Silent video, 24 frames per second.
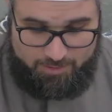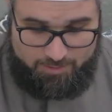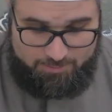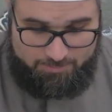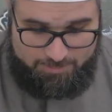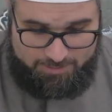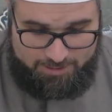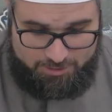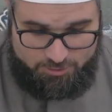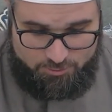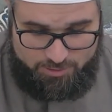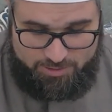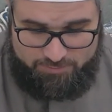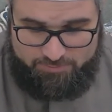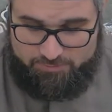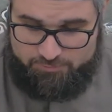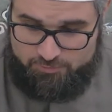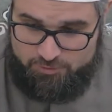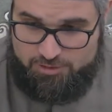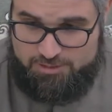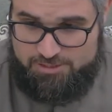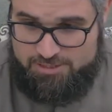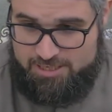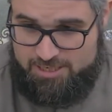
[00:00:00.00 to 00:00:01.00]
because you have the
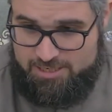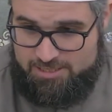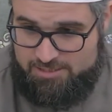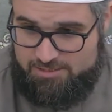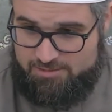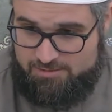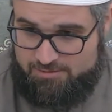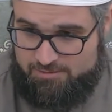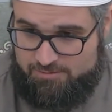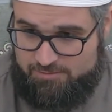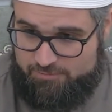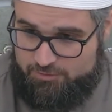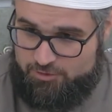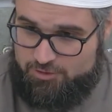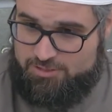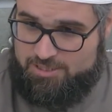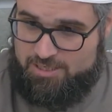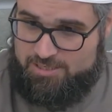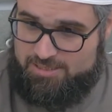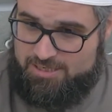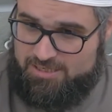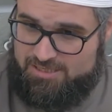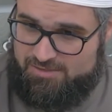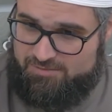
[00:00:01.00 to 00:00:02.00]
first
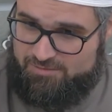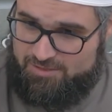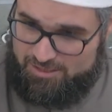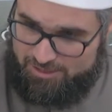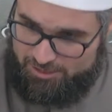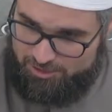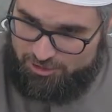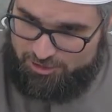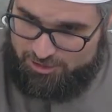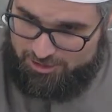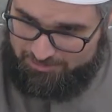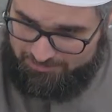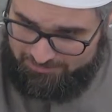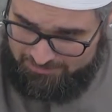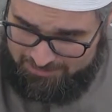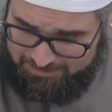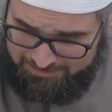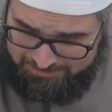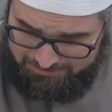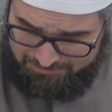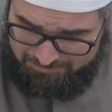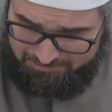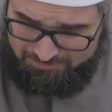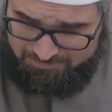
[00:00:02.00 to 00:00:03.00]
10 days of the Hijjah
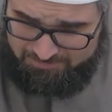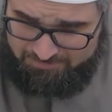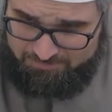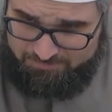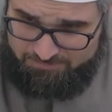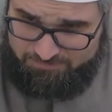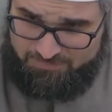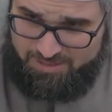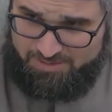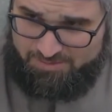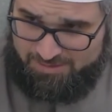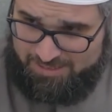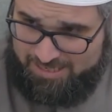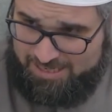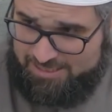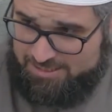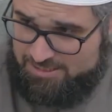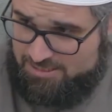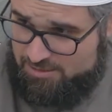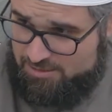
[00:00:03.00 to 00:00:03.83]
and the last